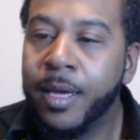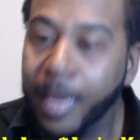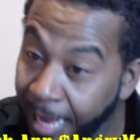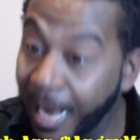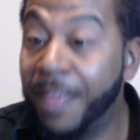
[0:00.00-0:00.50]

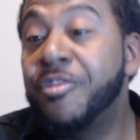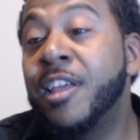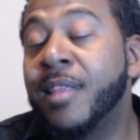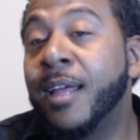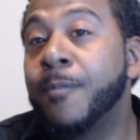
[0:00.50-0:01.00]
And I
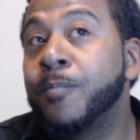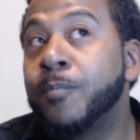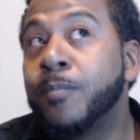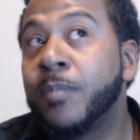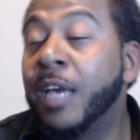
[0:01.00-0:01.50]
think that
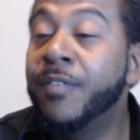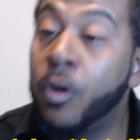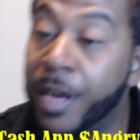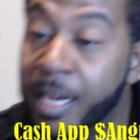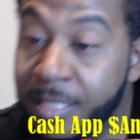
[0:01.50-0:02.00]
even though
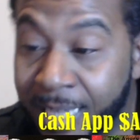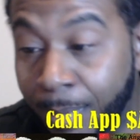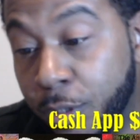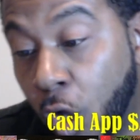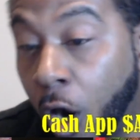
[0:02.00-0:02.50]
he didn't say, I'm
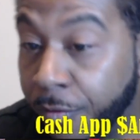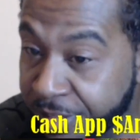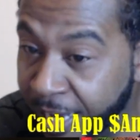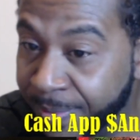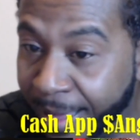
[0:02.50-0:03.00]
sorry for
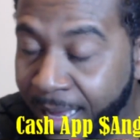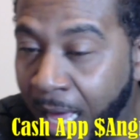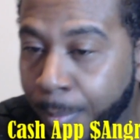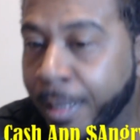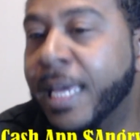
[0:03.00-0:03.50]
saying that
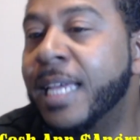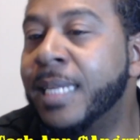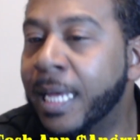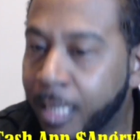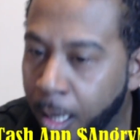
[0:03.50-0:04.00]
comment, he
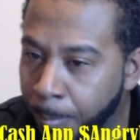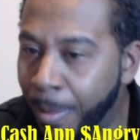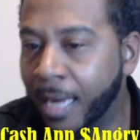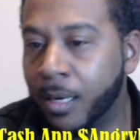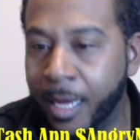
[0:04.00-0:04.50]
did come
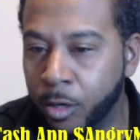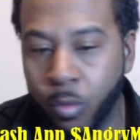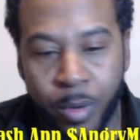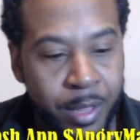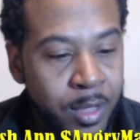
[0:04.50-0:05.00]
back later
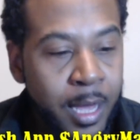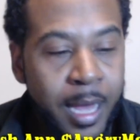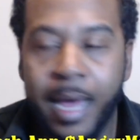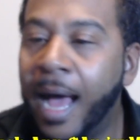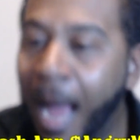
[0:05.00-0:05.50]
with,
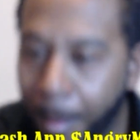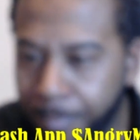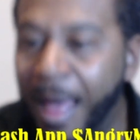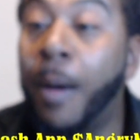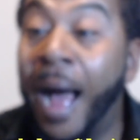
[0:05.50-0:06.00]

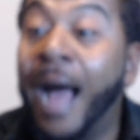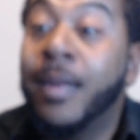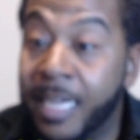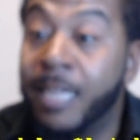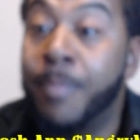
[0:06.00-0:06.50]
I
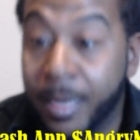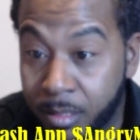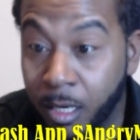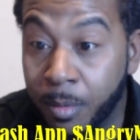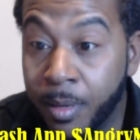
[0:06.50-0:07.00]
did mess
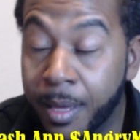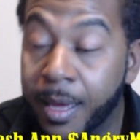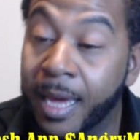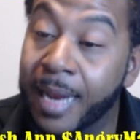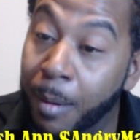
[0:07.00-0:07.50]
up.
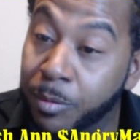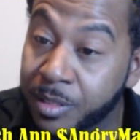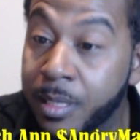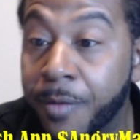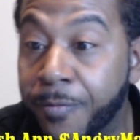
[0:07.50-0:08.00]
And that was
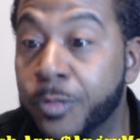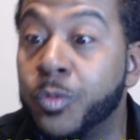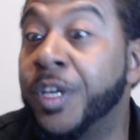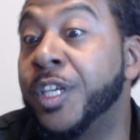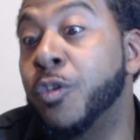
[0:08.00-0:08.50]
the difference
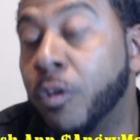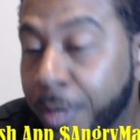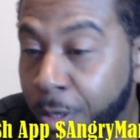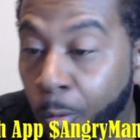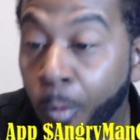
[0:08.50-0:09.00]
between you and
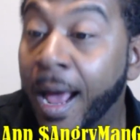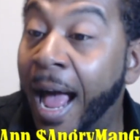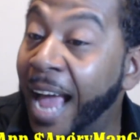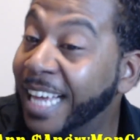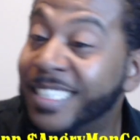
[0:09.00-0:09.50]
me, Corey.
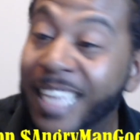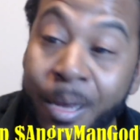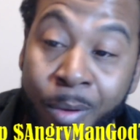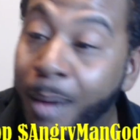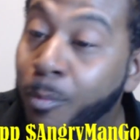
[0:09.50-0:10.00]
I can say
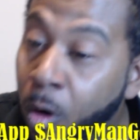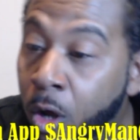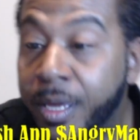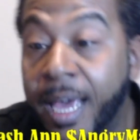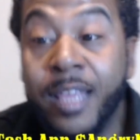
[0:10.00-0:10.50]
when I'm
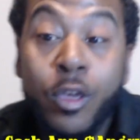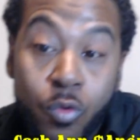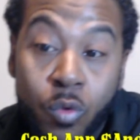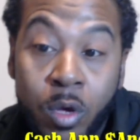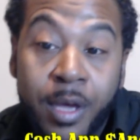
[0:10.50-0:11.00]
wrong, can
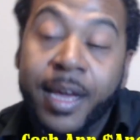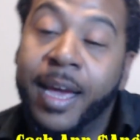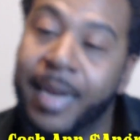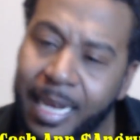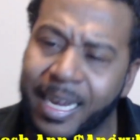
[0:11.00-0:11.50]
you?
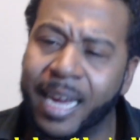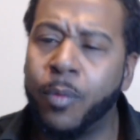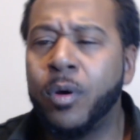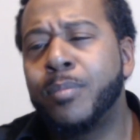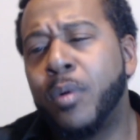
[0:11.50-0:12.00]
And that's kind of
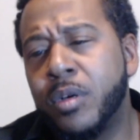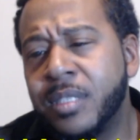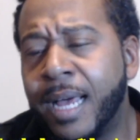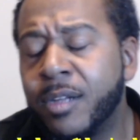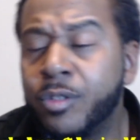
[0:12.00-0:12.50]
what it boils
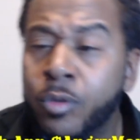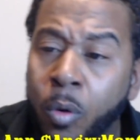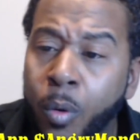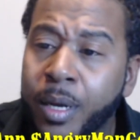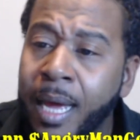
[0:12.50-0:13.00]
down to,
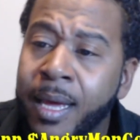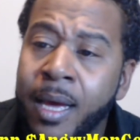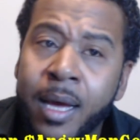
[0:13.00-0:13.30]
Corey. Like,